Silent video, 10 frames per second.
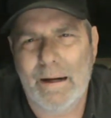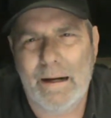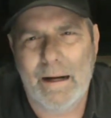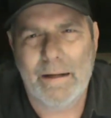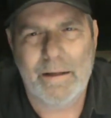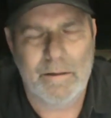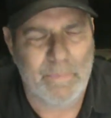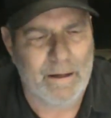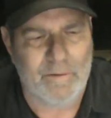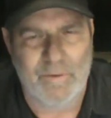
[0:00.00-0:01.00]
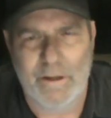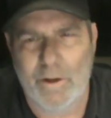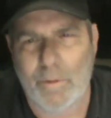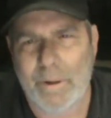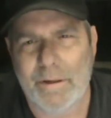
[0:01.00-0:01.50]
I need to make a
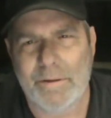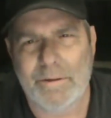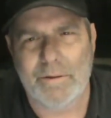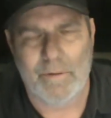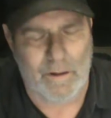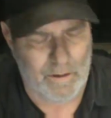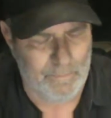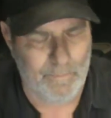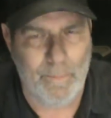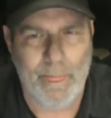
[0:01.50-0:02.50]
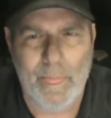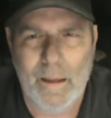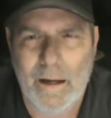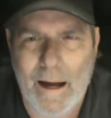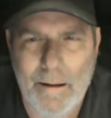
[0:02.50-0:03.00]
video because my
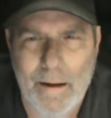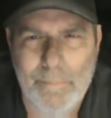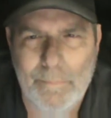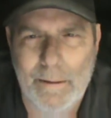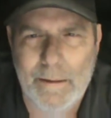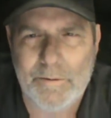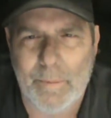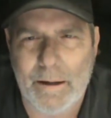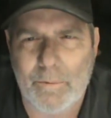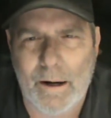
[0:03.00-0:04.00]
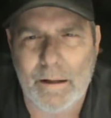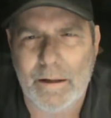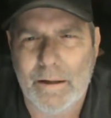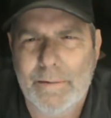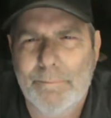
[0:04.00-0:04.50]
name is Mike
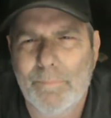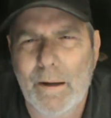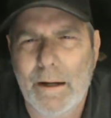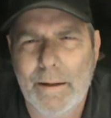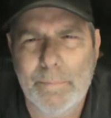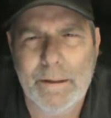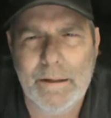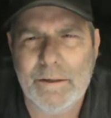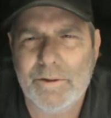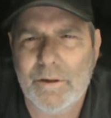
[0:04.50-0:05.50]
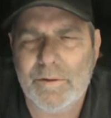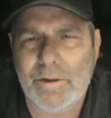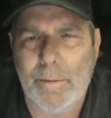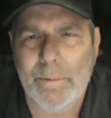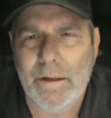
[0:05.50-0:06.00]
Riley. I'm a service
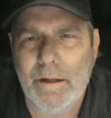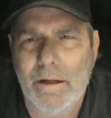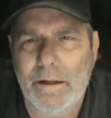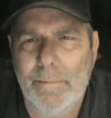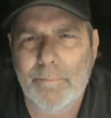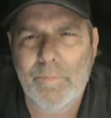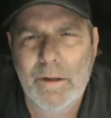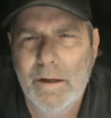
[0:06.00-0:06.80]
company owner,